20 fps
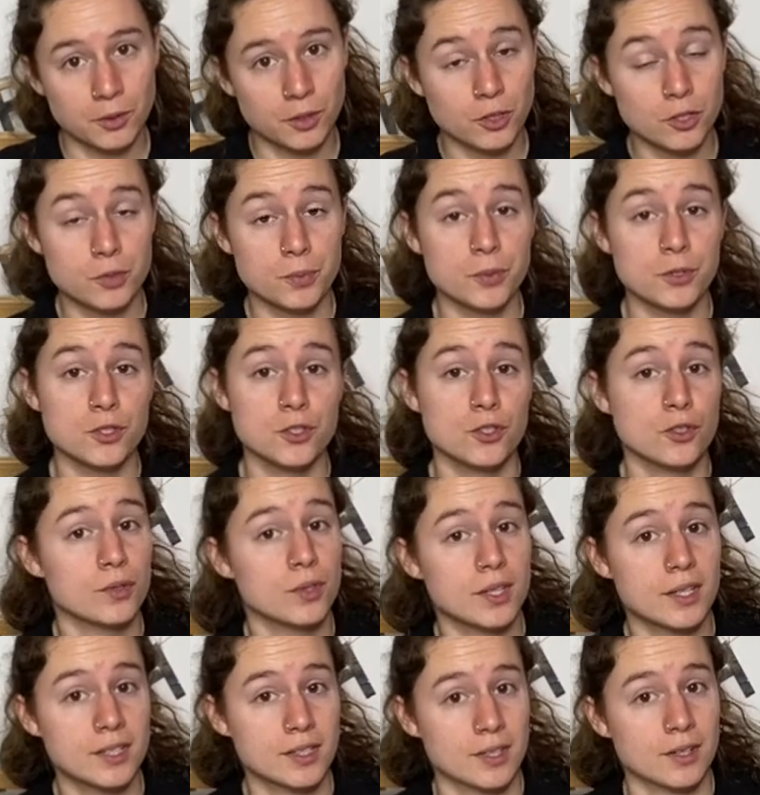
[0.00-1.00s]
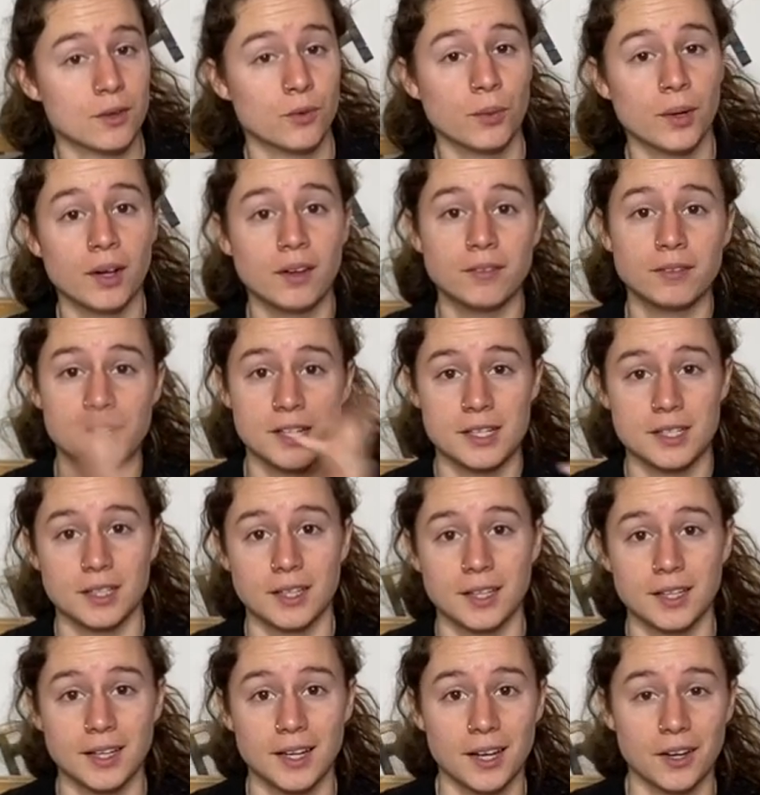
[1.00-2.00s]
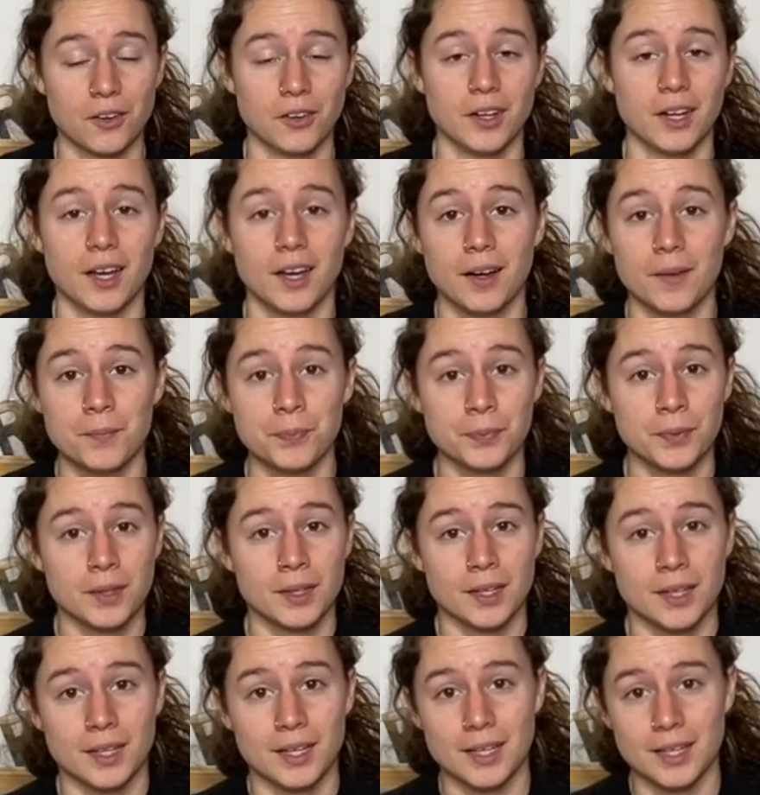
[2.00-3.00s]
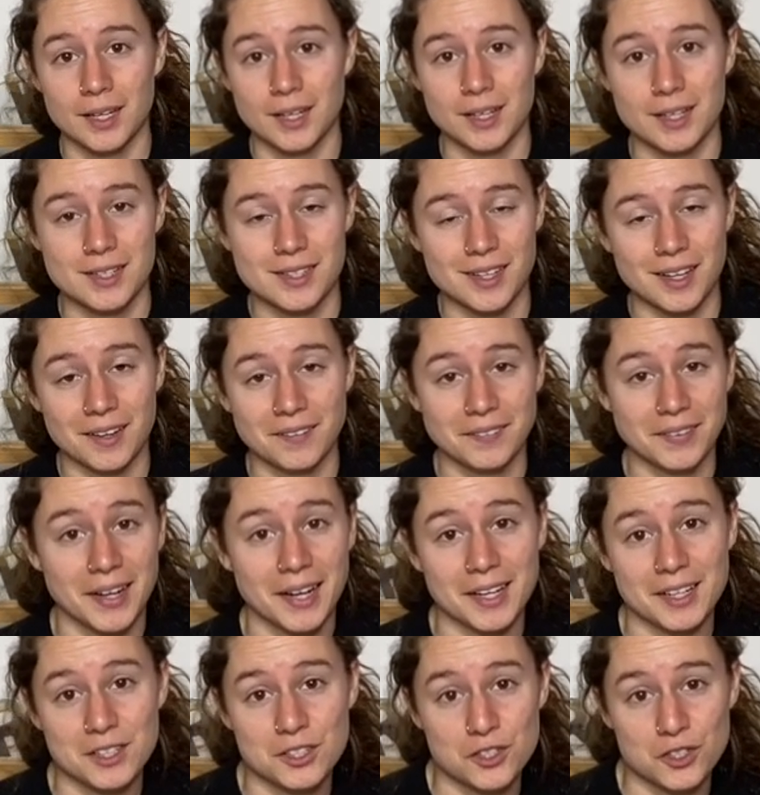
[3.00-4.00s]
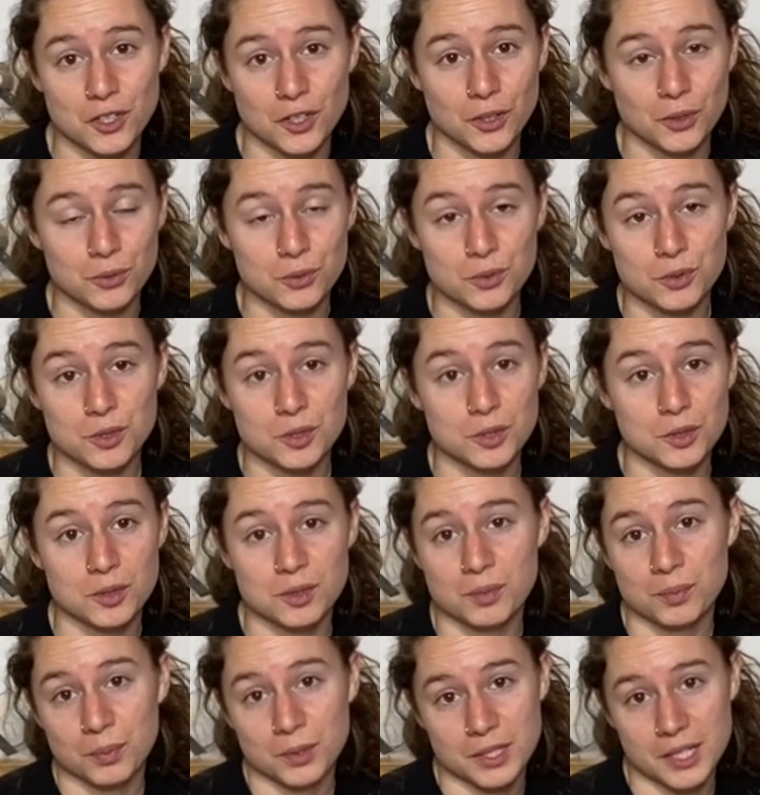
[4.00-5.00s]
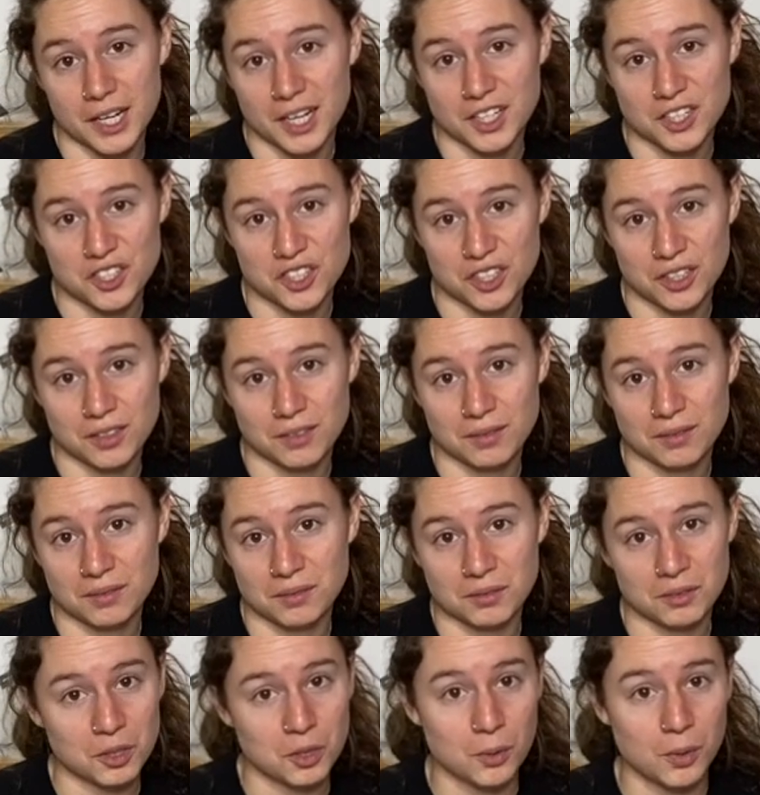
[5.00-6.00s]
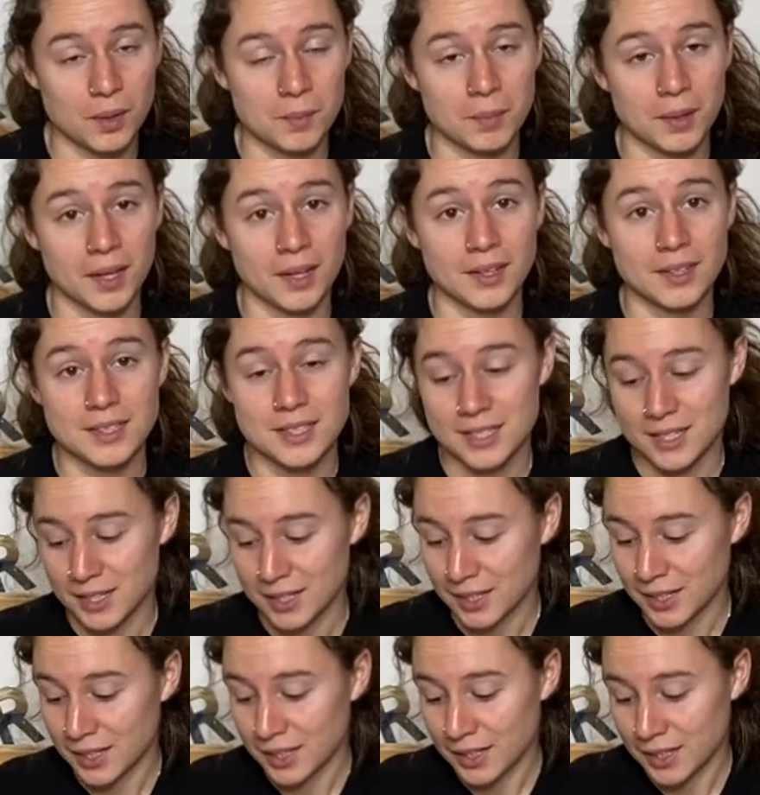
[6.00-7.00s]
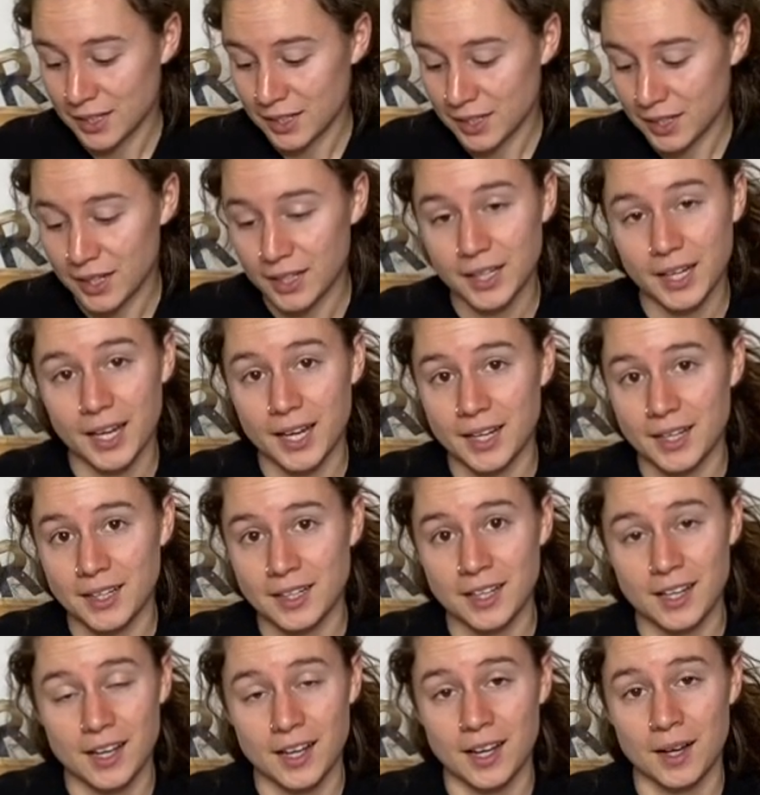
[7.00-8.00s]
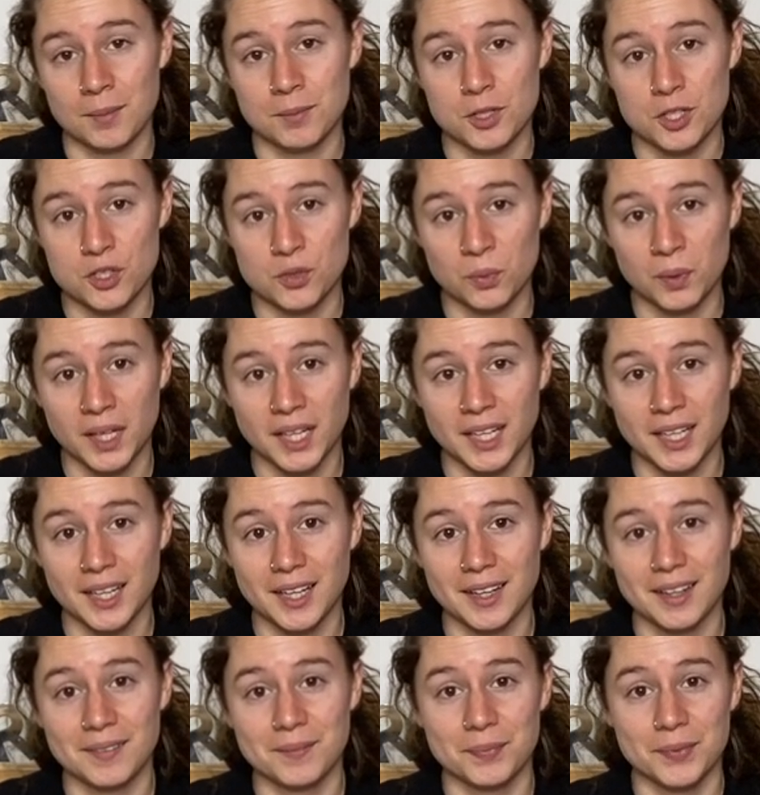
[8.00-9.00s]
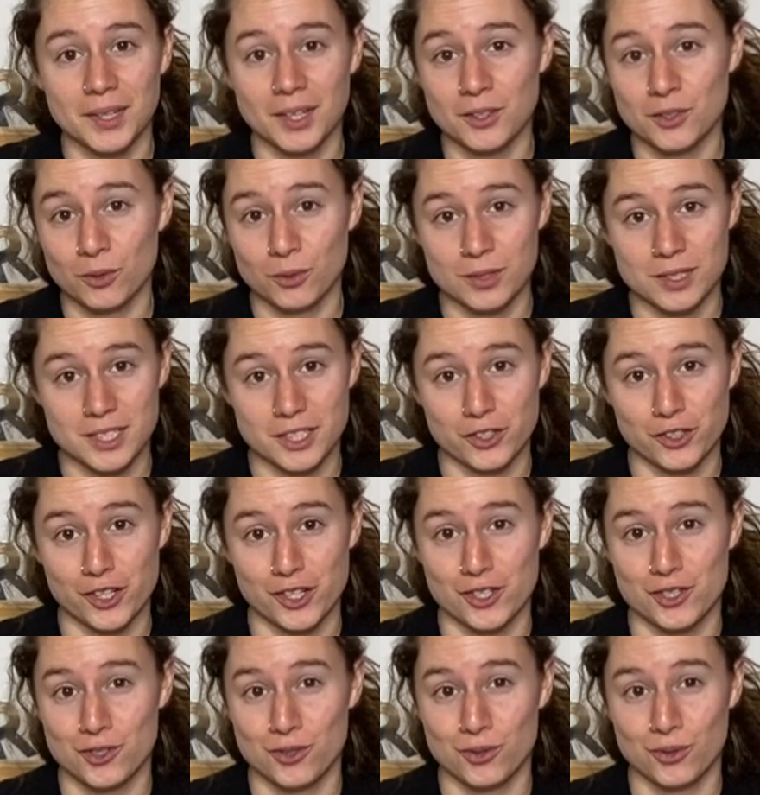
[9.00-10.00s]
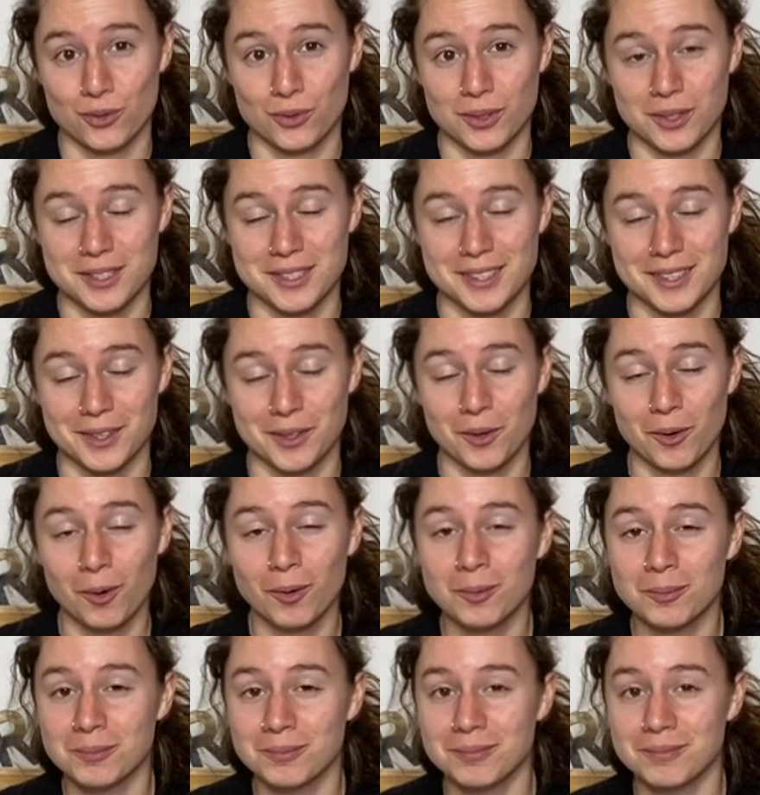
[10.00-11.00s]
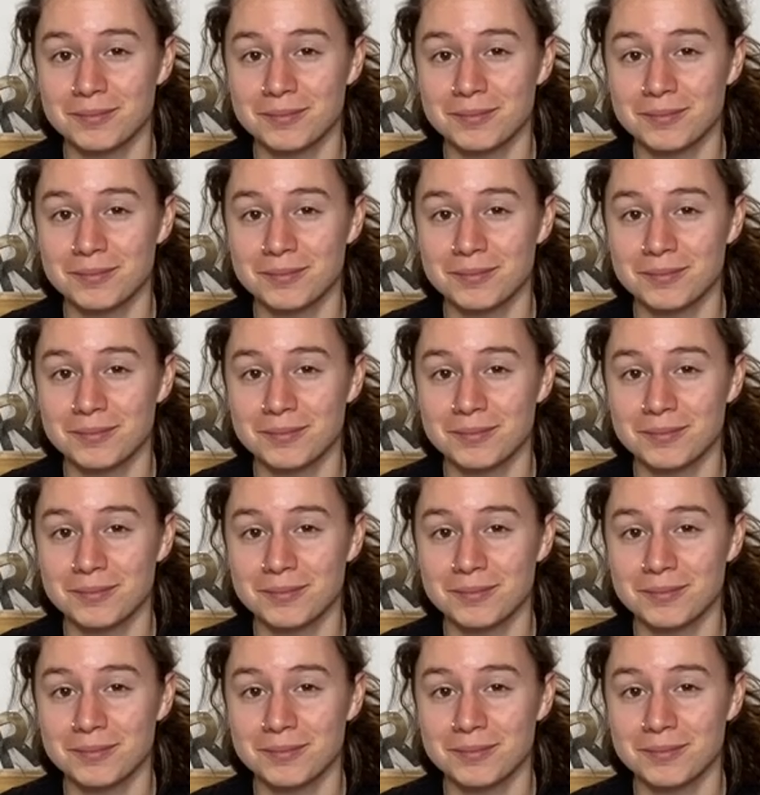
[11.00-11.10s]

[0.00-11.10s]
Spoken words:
you're supposed to do this in a well-ventilated area. It is advised to use protection equipment. Again, I'm just winging it. I don't suggest you do this at home.